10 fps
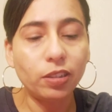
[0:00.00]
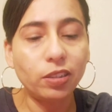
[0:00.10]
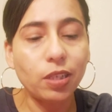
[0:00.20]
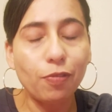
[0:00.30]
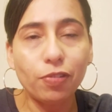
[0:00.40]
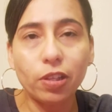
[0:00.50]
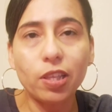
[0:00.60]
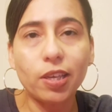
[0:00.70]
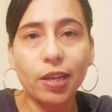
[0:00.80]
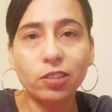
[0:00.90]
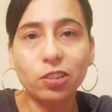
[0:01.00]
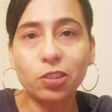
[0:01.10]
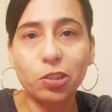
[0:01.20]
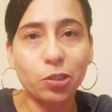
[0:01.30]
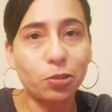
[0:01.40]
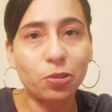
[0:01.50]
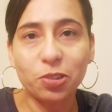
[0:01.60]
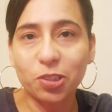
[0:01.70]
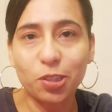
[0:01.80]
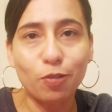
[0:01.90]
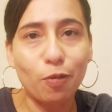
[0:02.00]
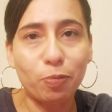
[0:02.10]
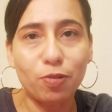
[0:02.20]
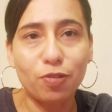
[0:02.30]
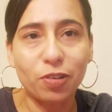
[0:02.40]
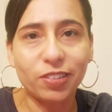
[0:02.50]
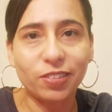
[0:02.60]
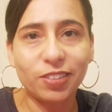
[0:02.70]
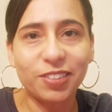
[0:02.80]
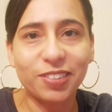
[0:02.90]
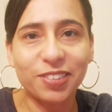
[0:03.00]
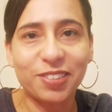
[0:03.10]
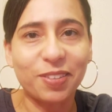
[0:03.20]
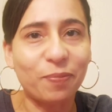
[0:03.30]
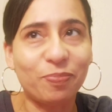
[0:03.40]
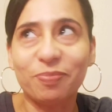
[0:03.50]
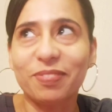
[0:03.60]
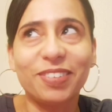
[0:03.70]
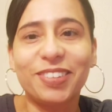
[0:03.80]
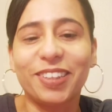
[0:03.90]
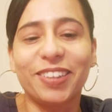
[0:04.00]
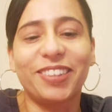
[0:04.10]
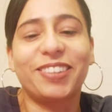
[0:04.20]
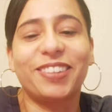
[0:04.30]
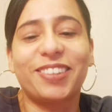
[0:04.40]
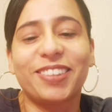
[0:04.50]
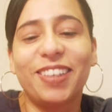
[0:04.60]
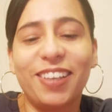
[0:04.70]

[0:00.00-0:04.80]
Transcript: Definitely gets the Jill seal of approval. This is delicious.